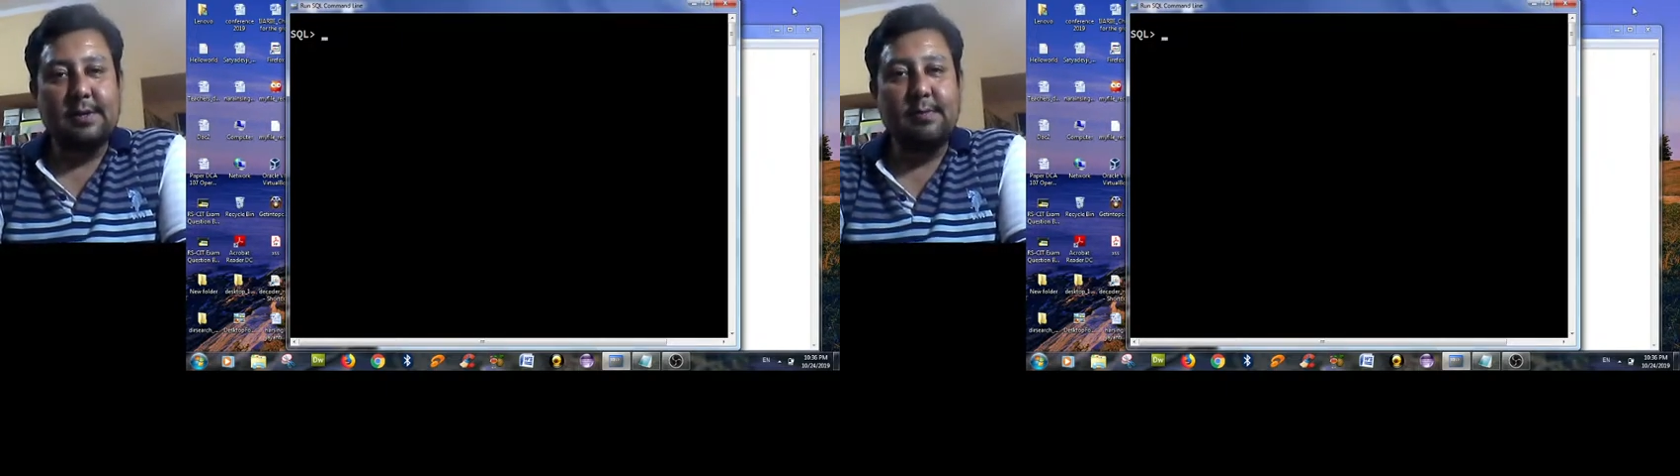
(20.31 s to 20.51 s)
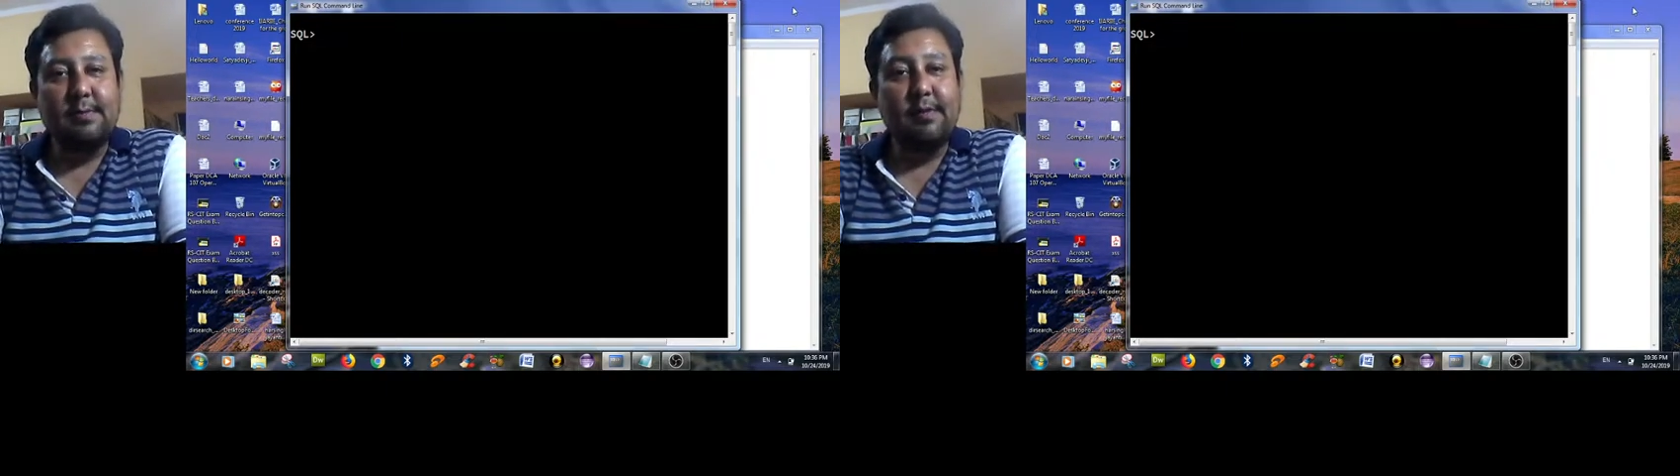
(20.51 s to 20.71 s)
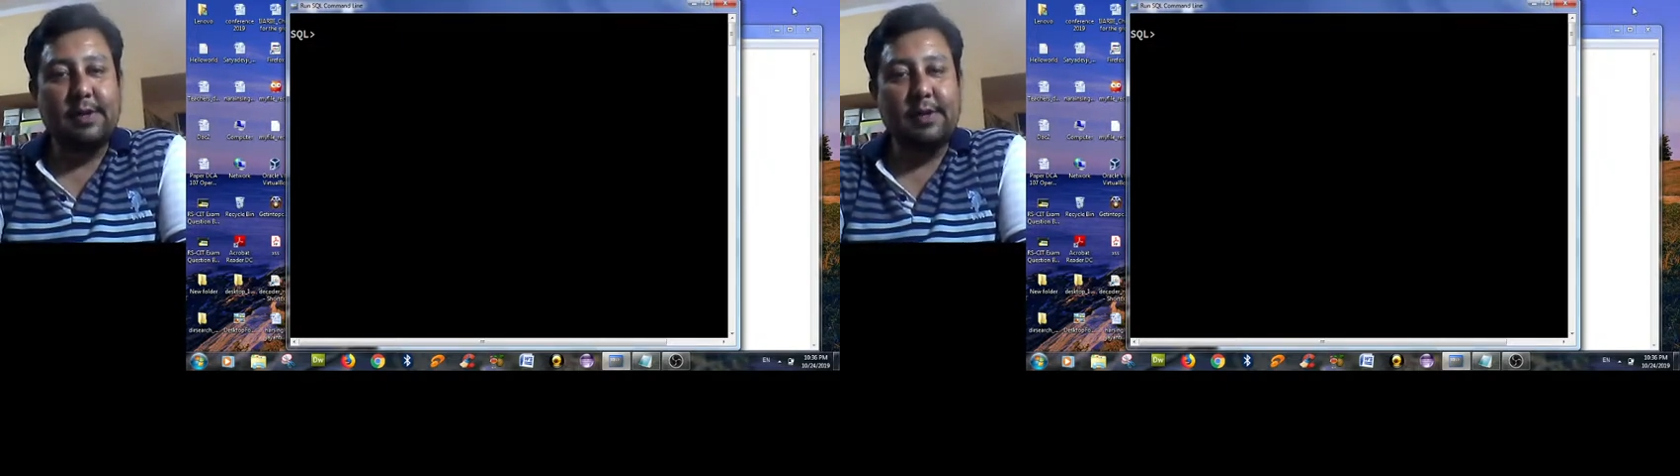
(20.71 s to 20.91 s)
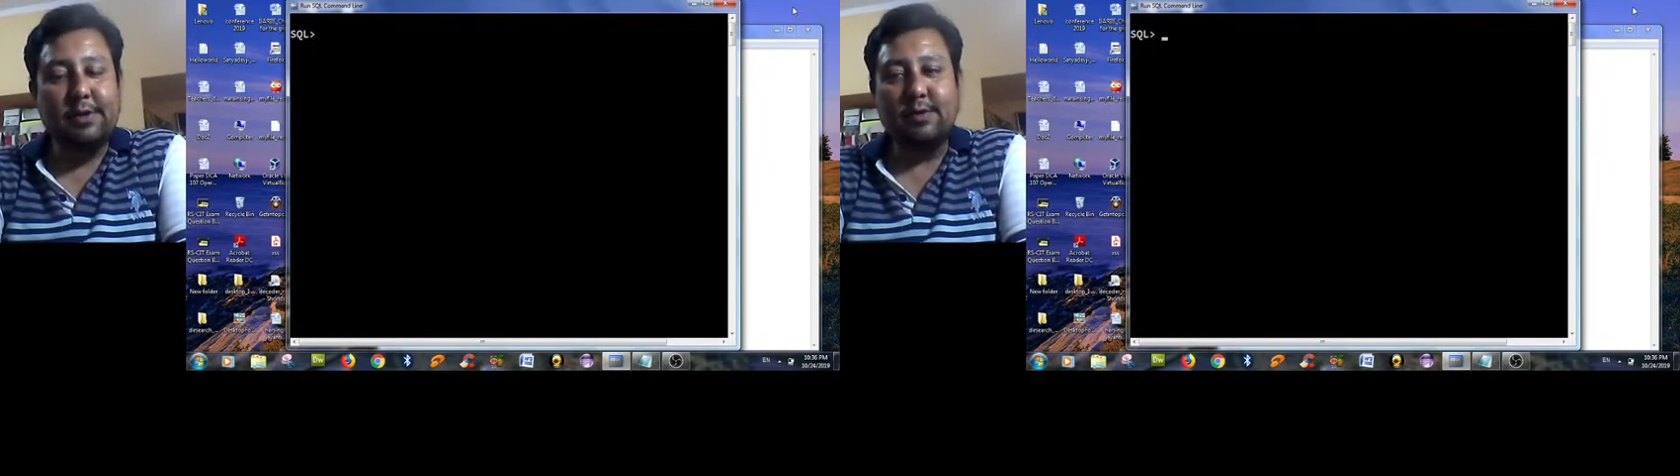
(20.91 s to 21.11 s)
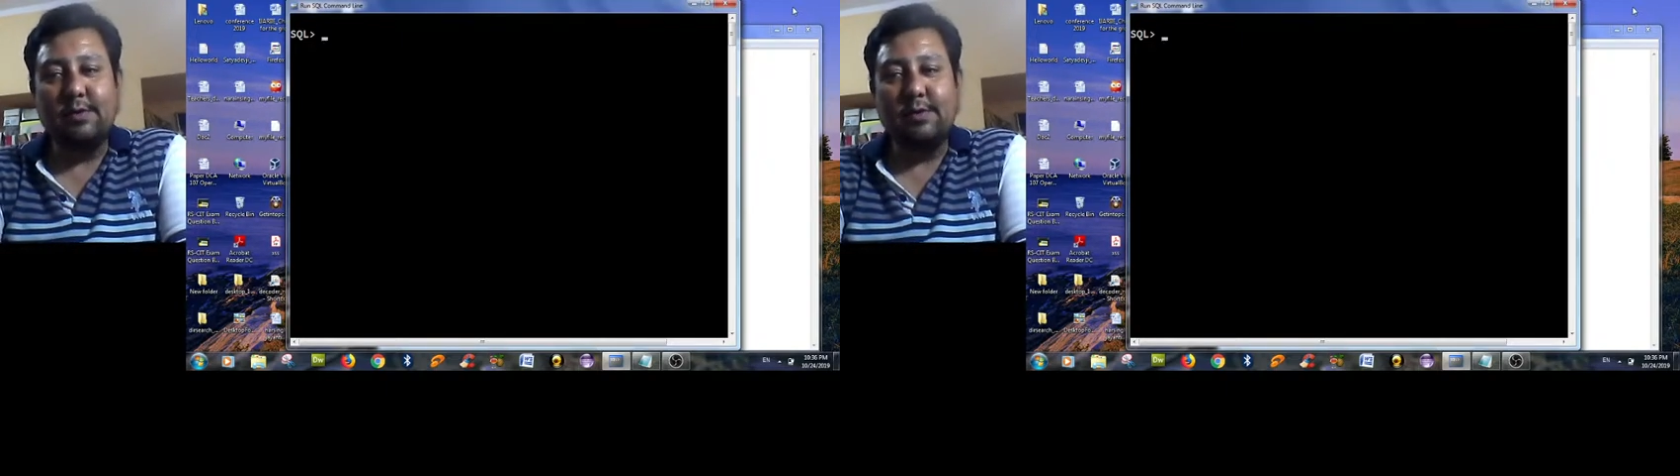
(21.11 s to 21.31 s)
be with
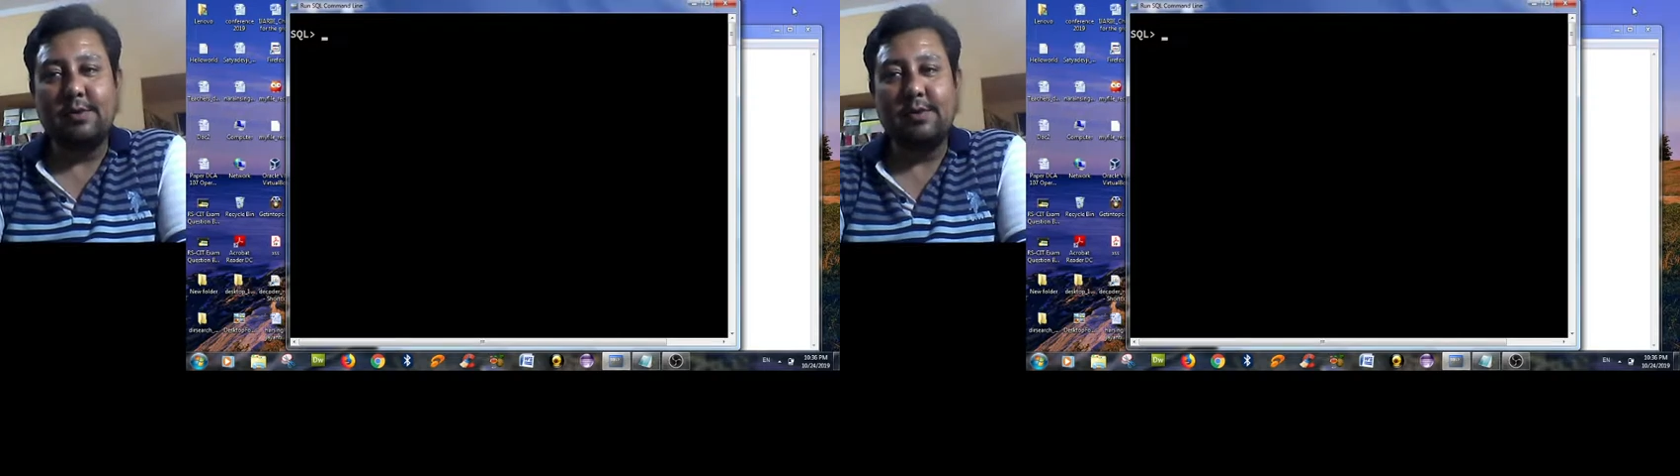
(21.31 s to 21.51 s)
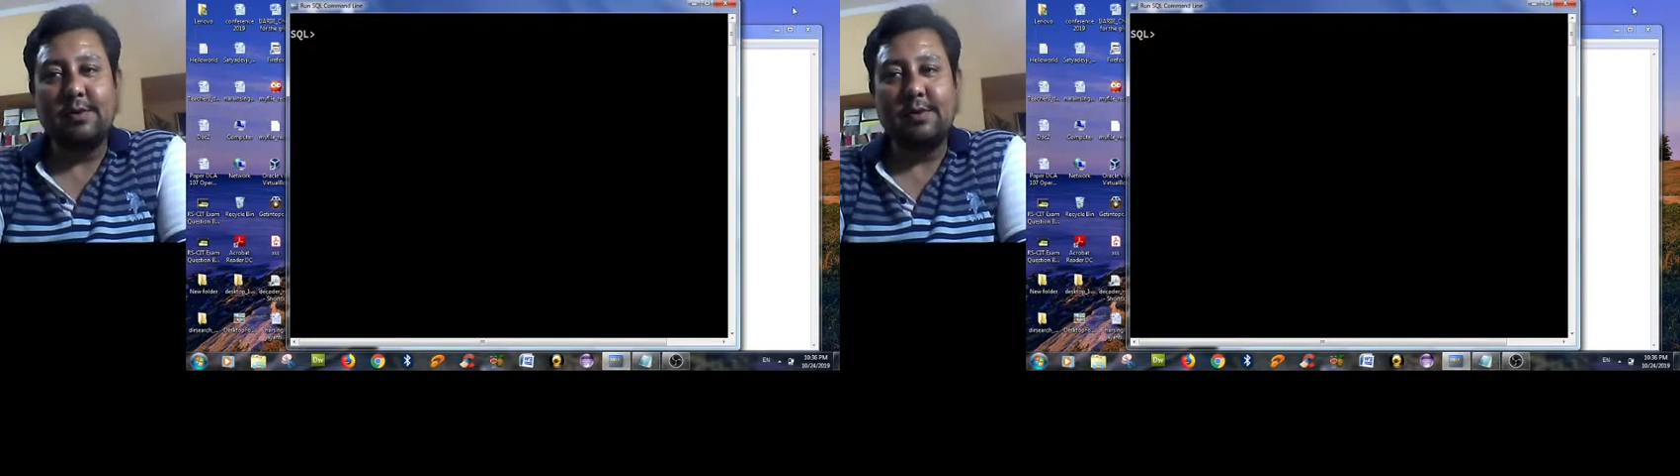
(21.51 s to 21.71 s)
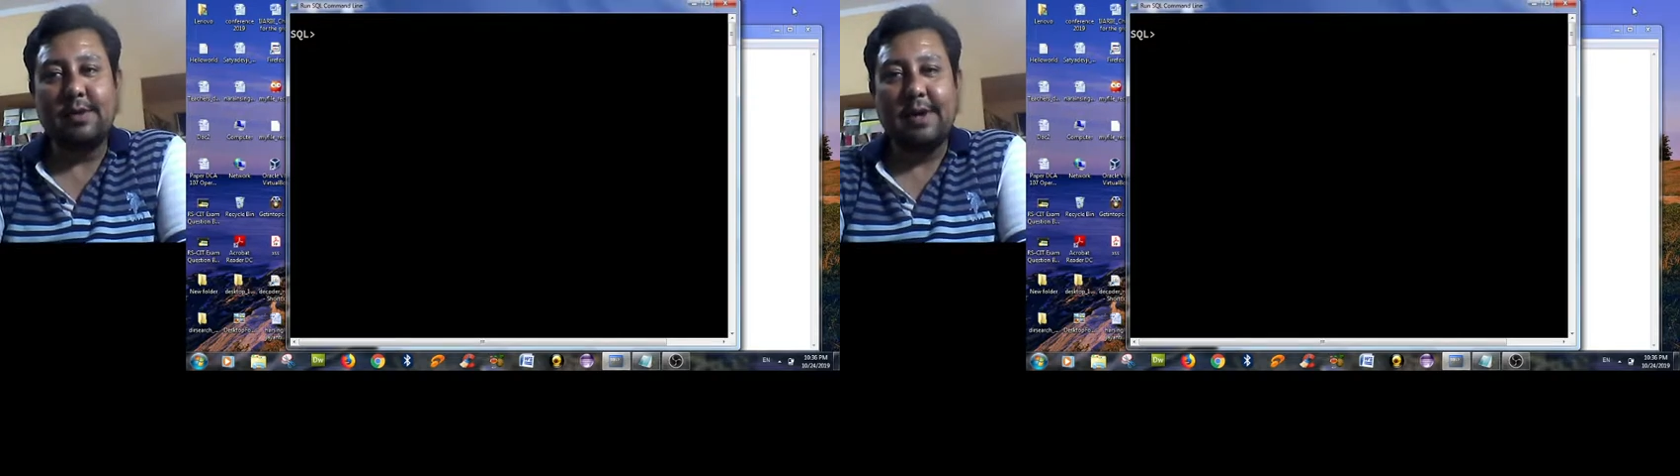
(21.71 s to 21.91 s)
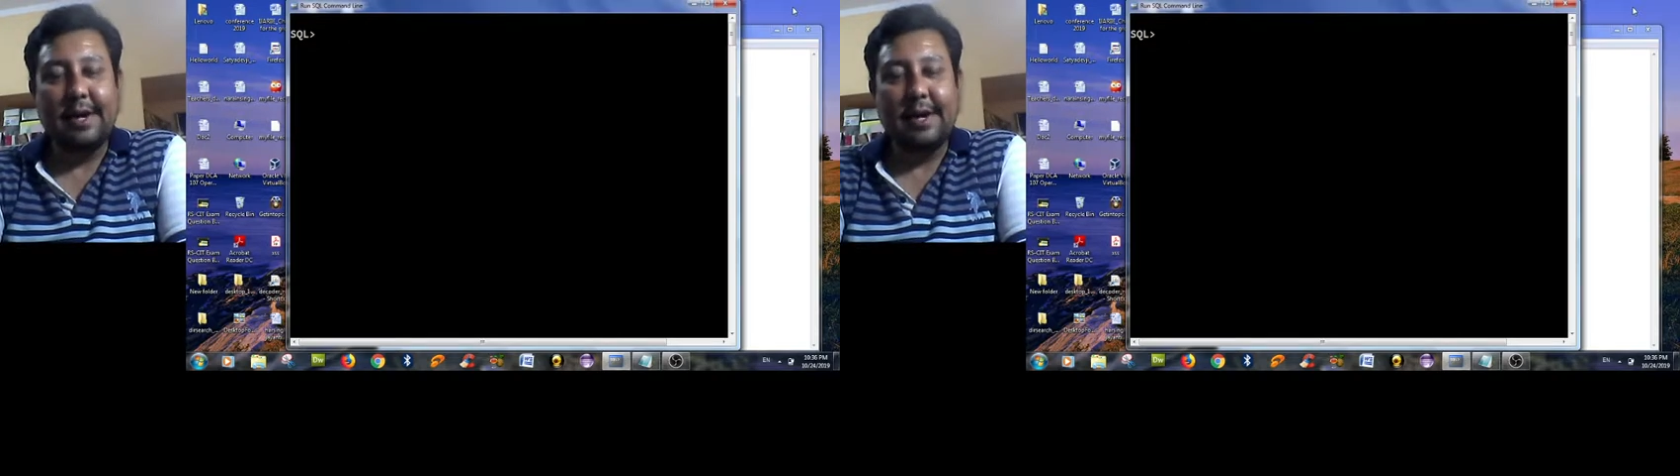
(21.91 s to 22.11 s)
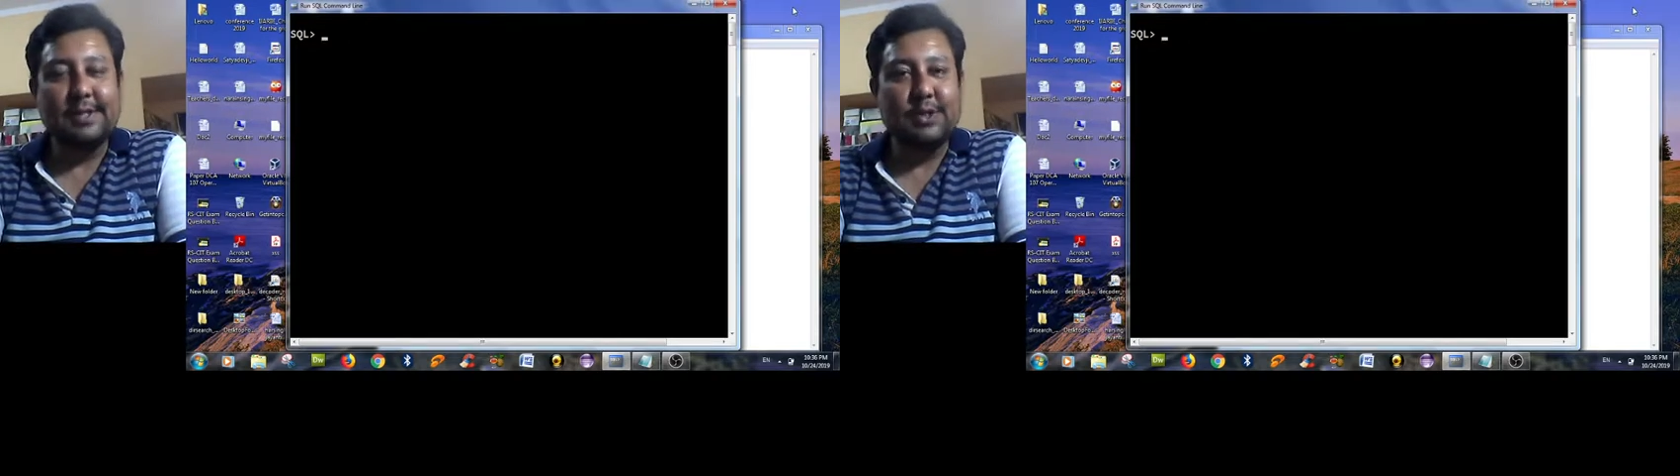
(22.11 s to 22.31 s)
you as
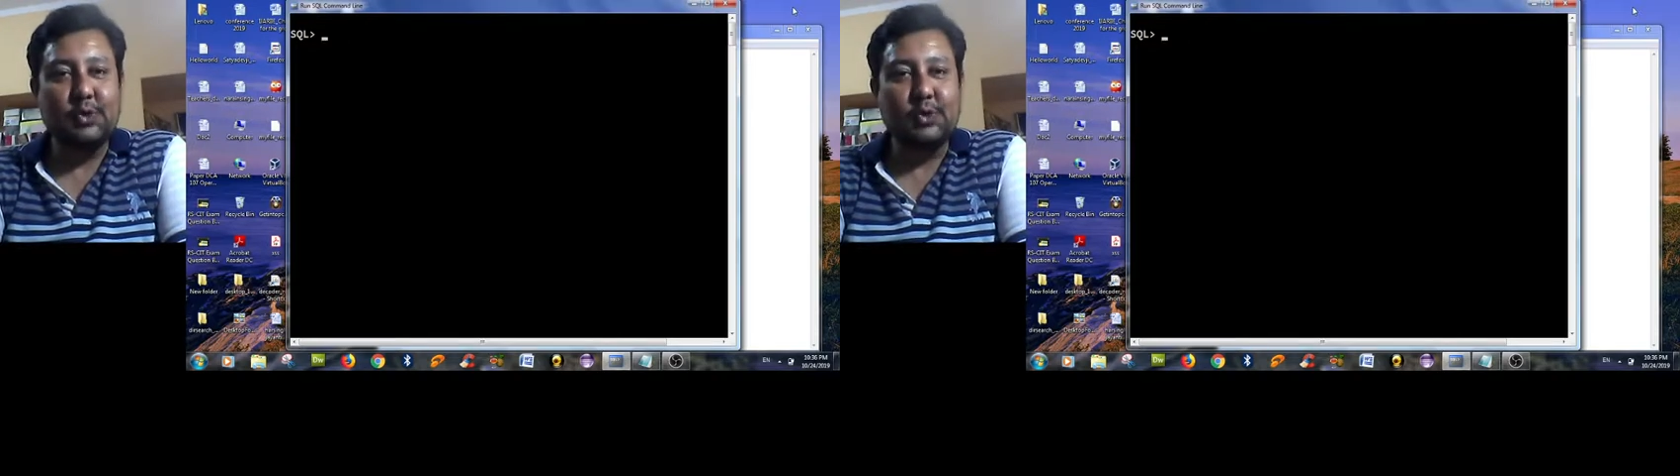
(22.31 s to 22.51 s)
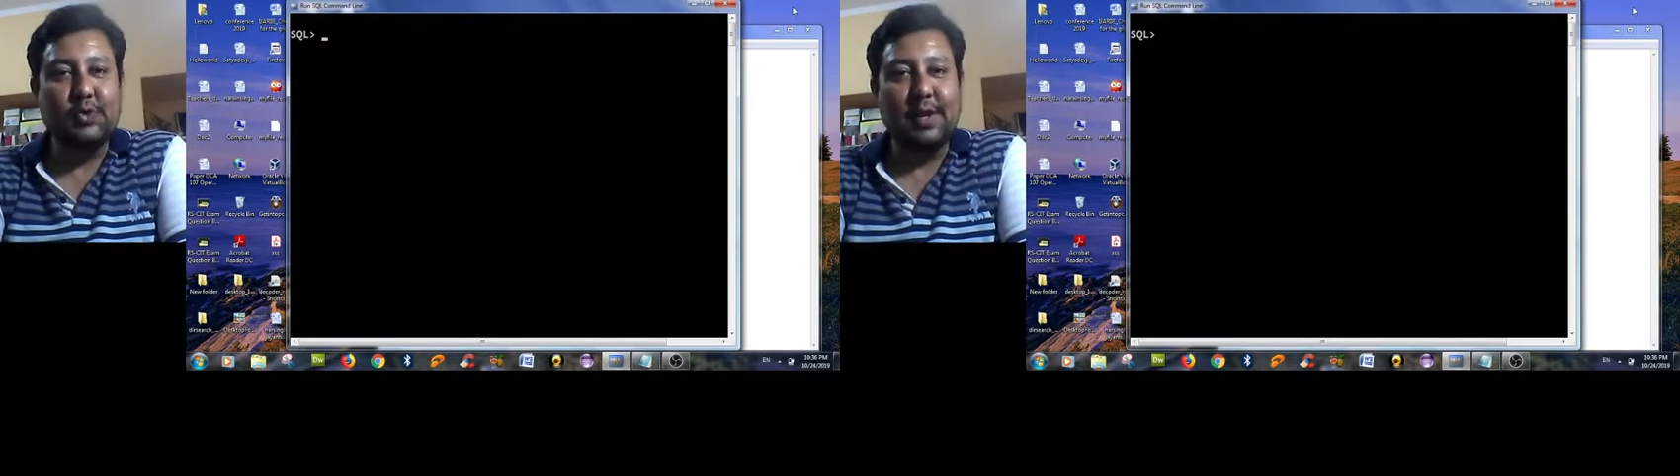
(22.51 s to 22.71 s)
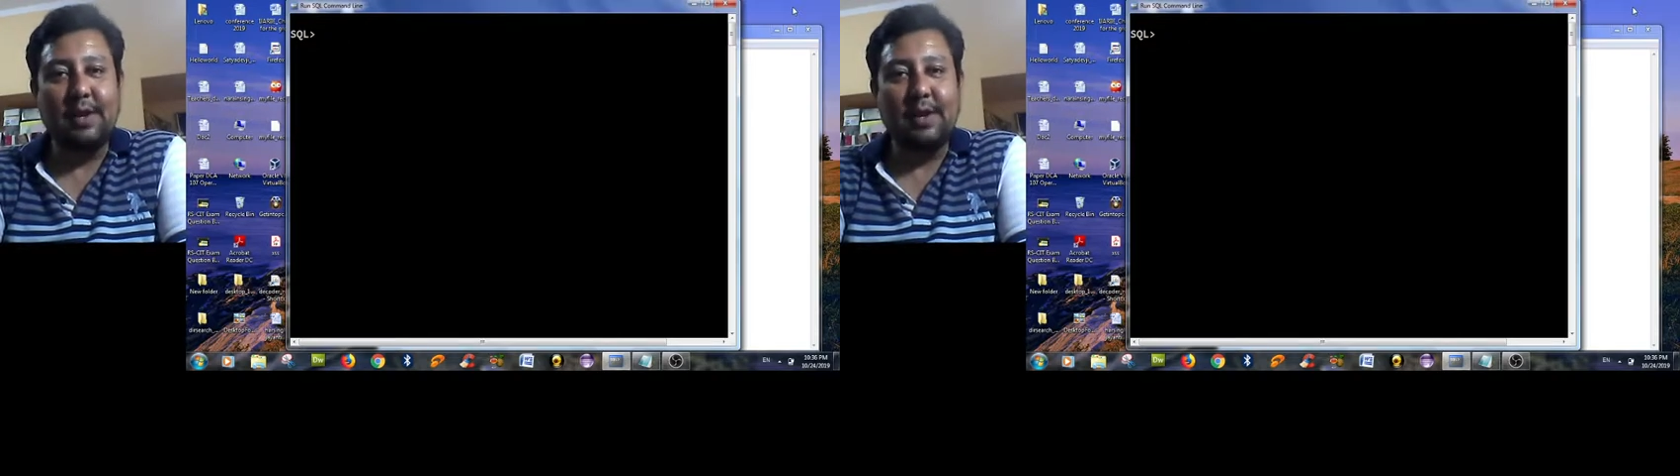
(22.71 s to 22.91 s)
usual